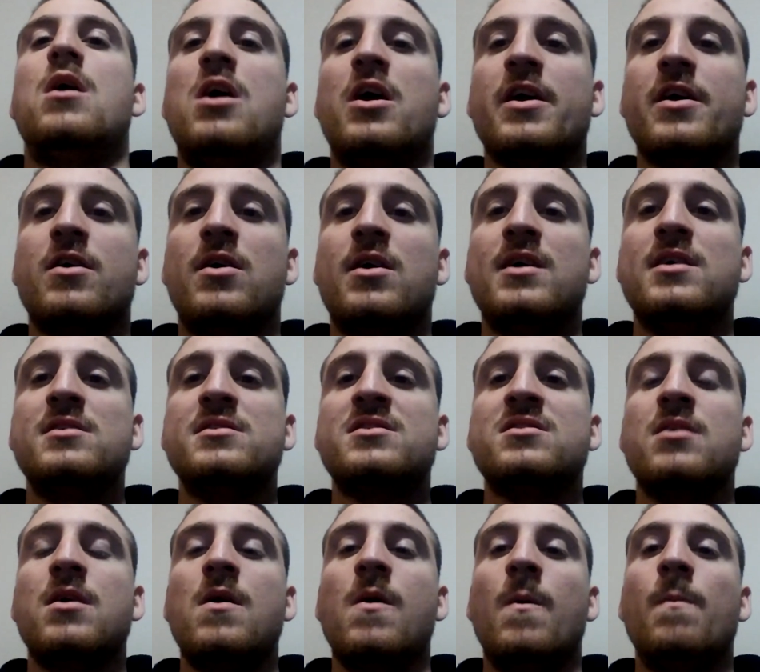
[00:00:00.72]
Hi
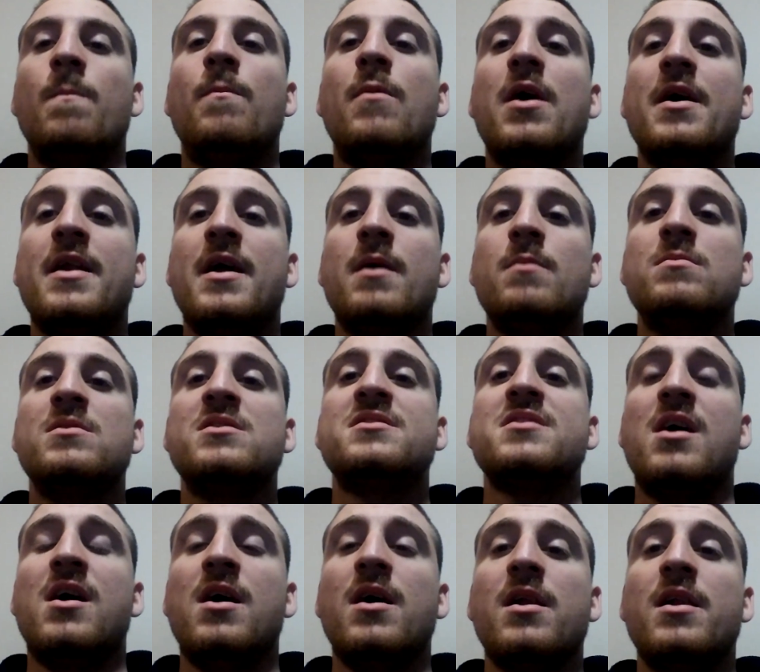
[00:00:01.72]
guys, my name is
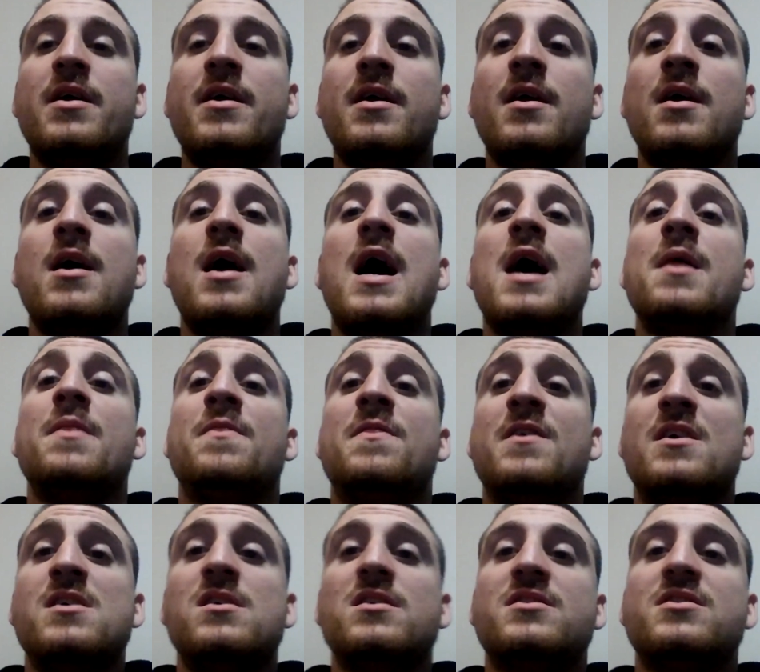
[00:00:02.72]
Ali and
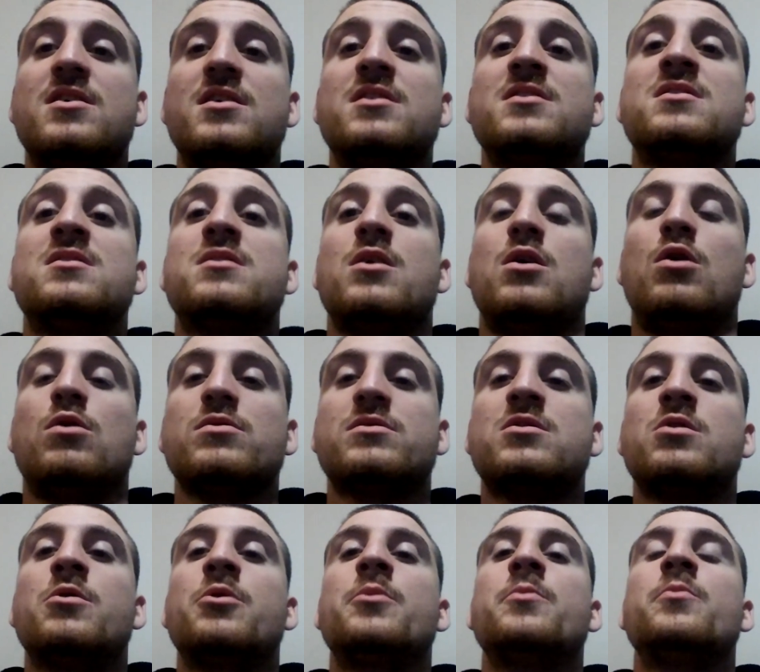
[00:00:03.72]
this is the
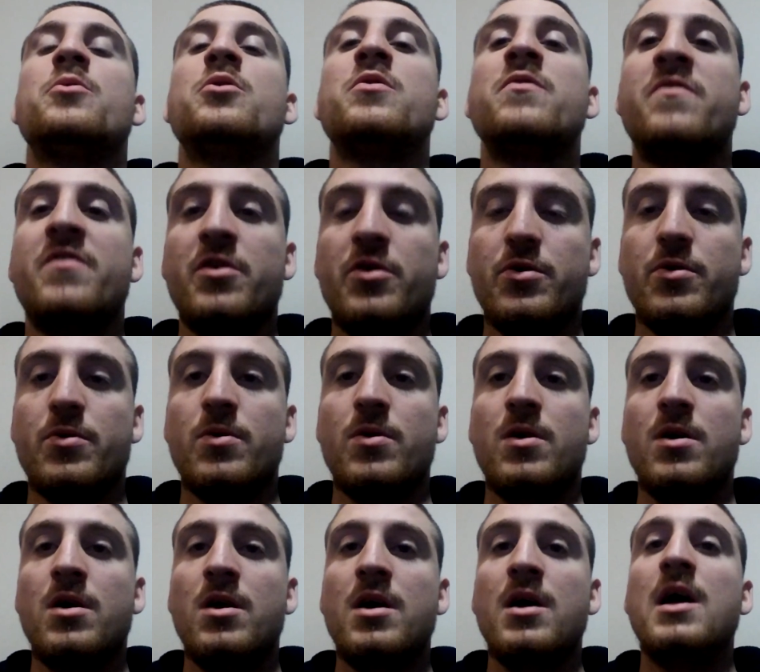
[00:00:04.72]
Alternate Review.
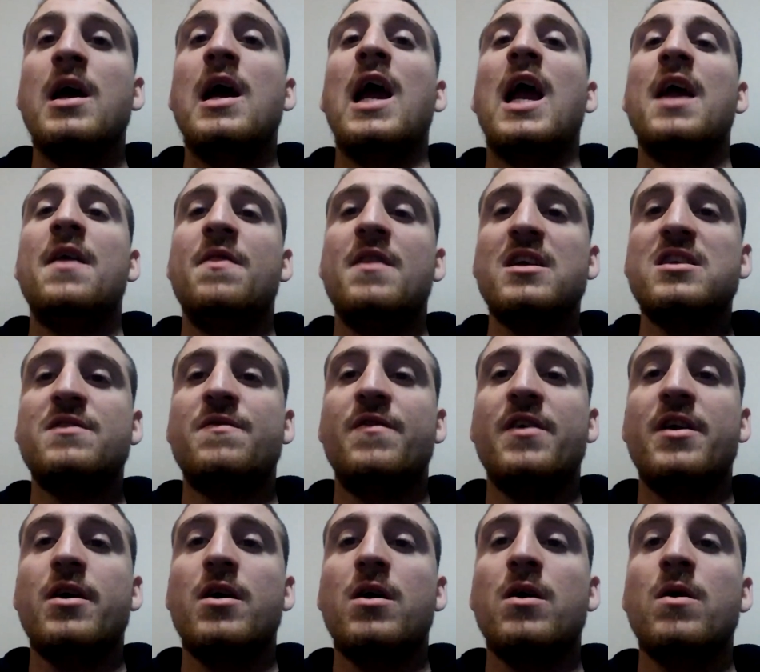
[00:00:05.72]
In this
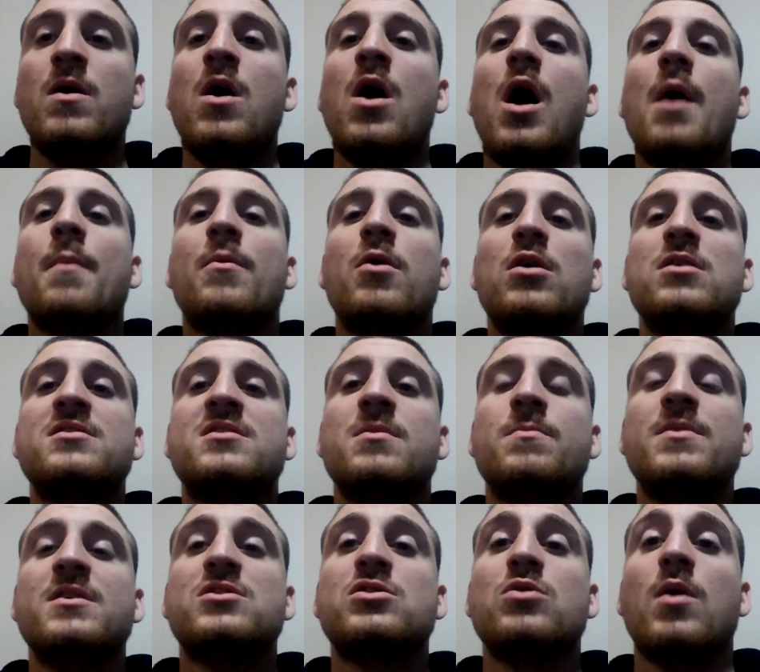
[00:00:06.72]
video, I'm going to
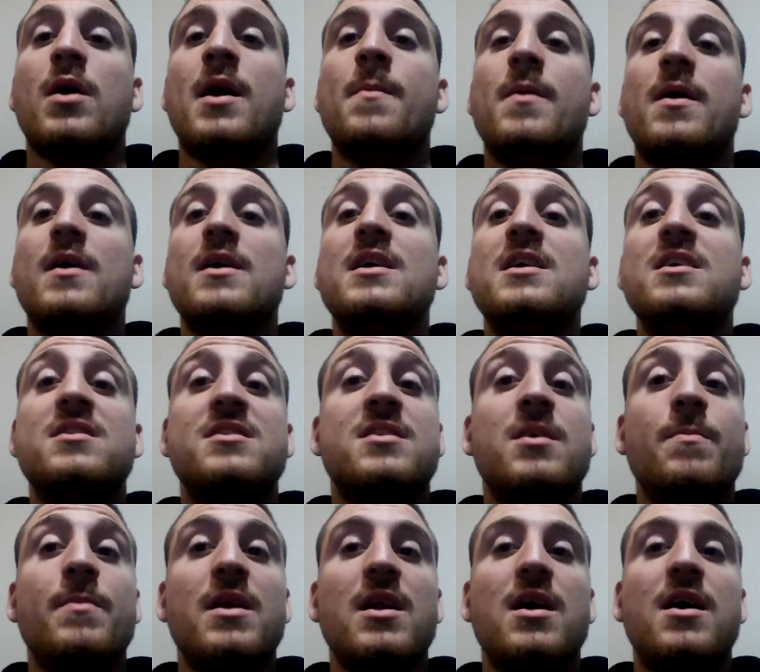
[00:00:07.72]
be talking about
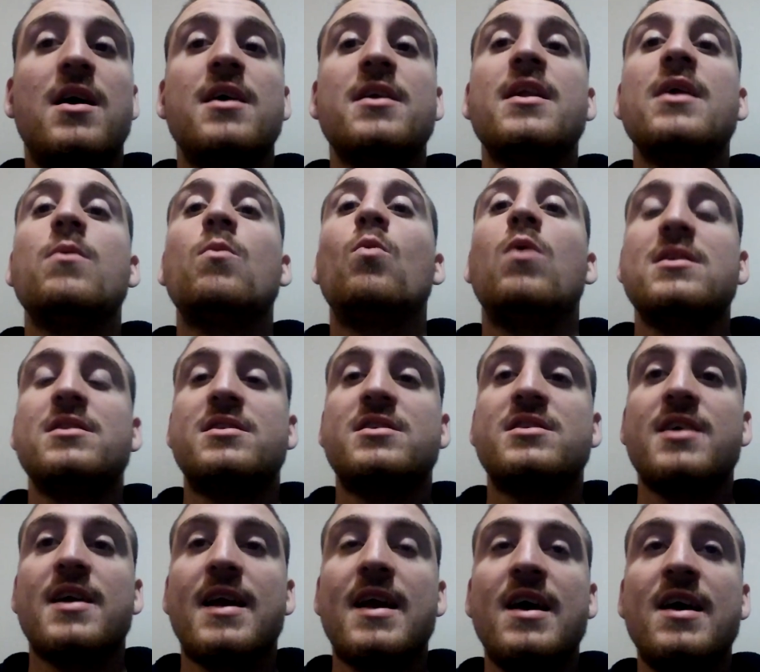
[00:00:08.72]
Inter Milan
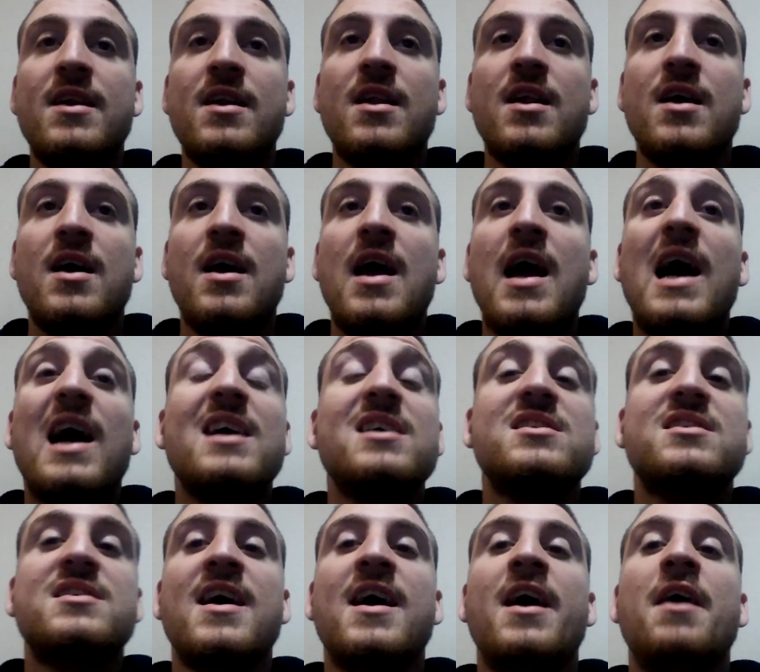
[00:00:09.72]
once again
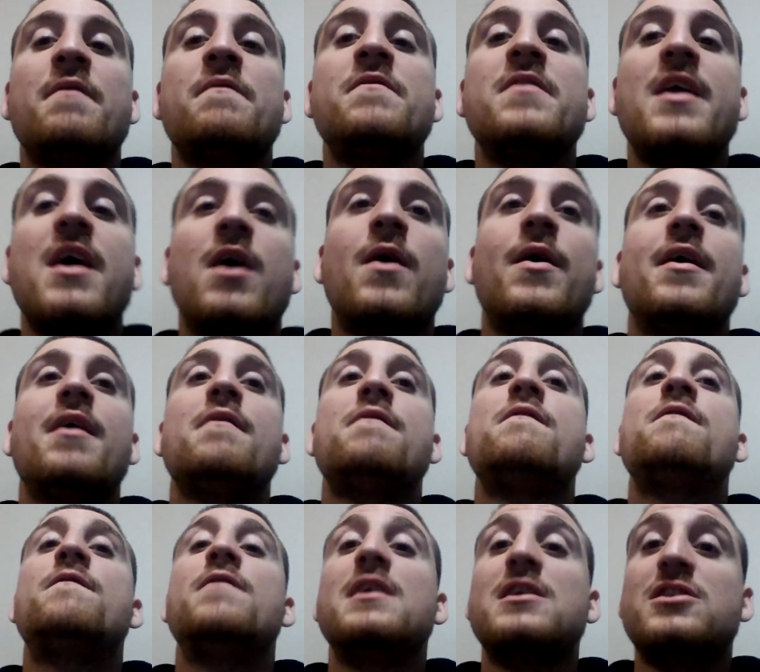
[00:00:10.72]
as they have now
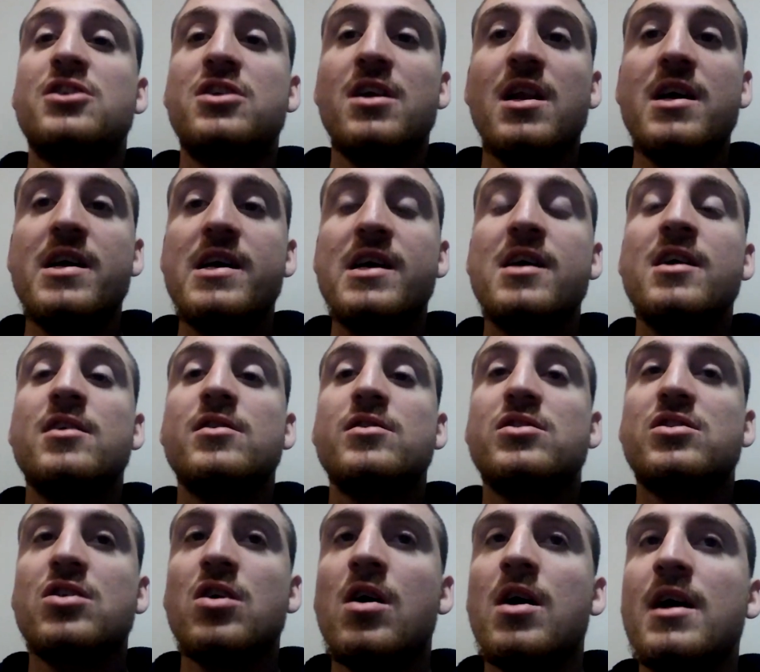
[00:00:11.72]
officially
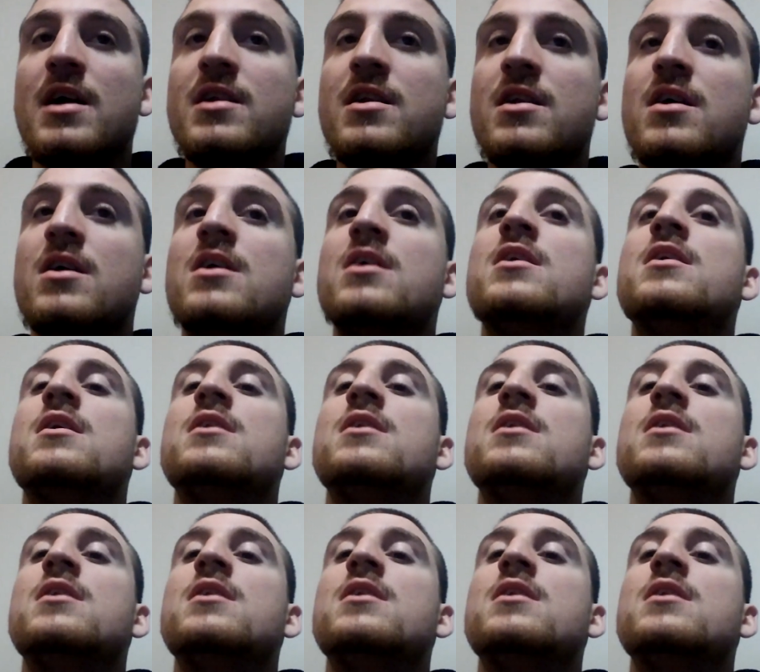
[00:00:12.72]
signed